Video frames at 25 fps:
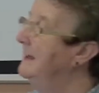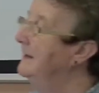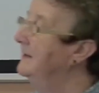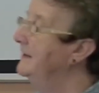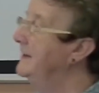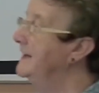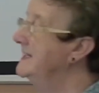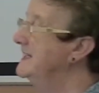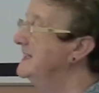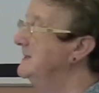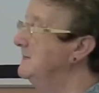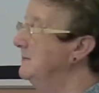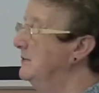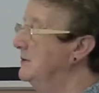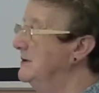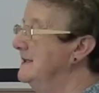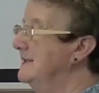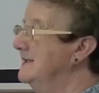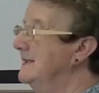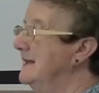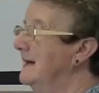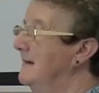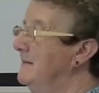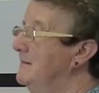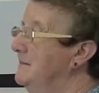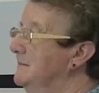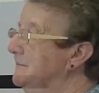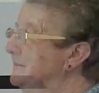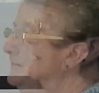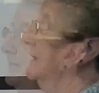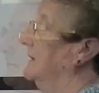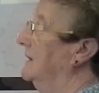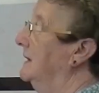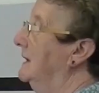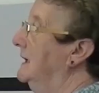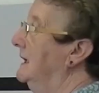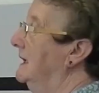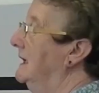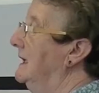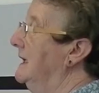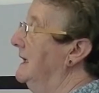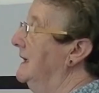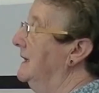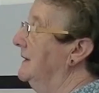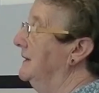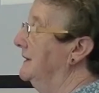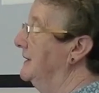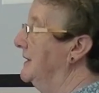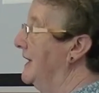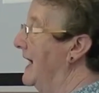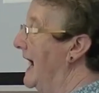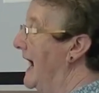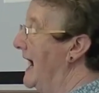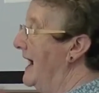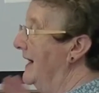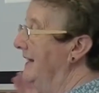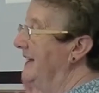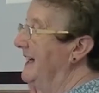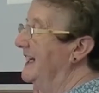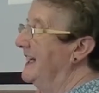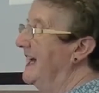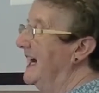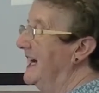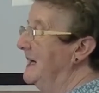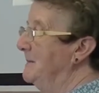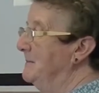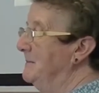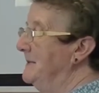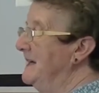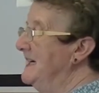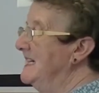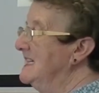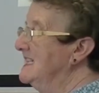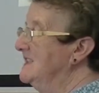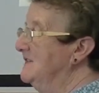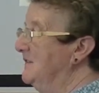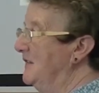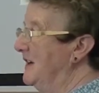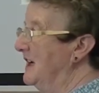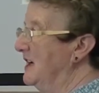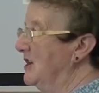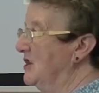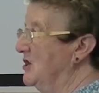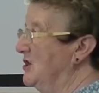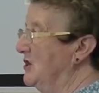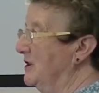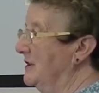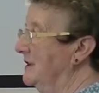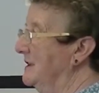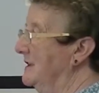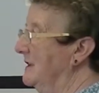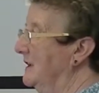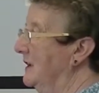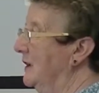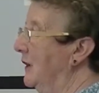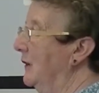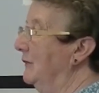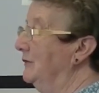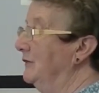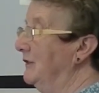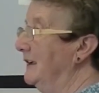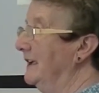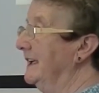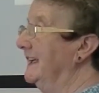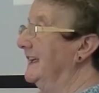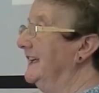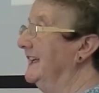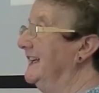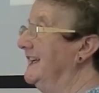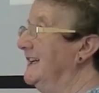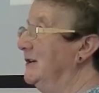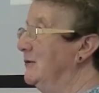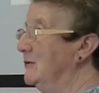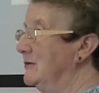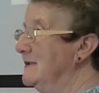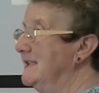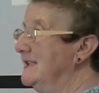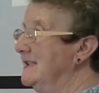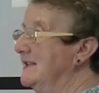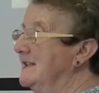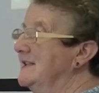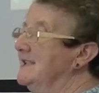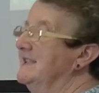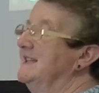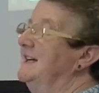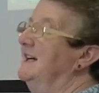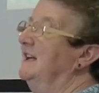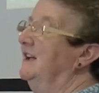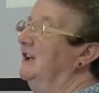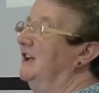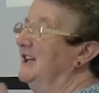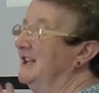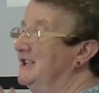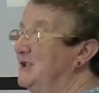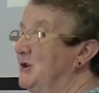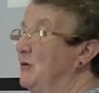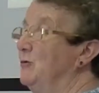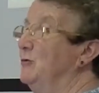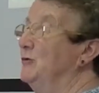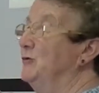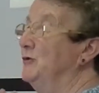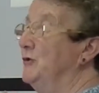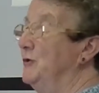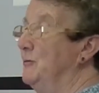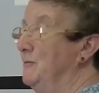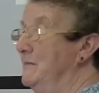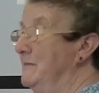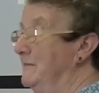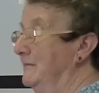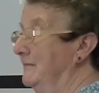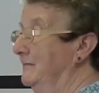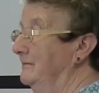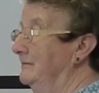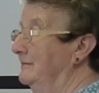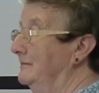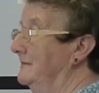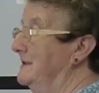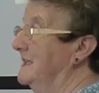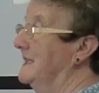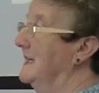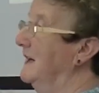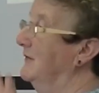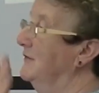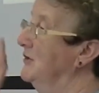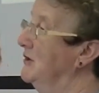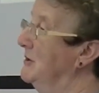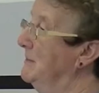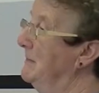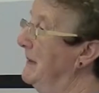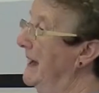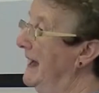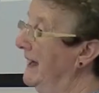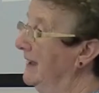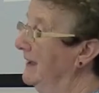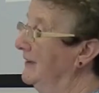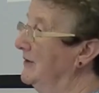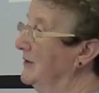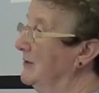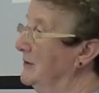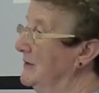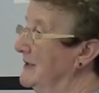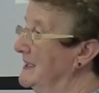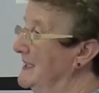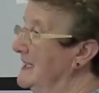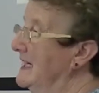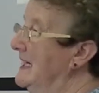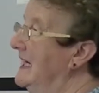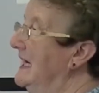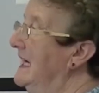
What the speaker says: this was the RNIB's version of Lilli Nielsen's Little Room, to give you the background.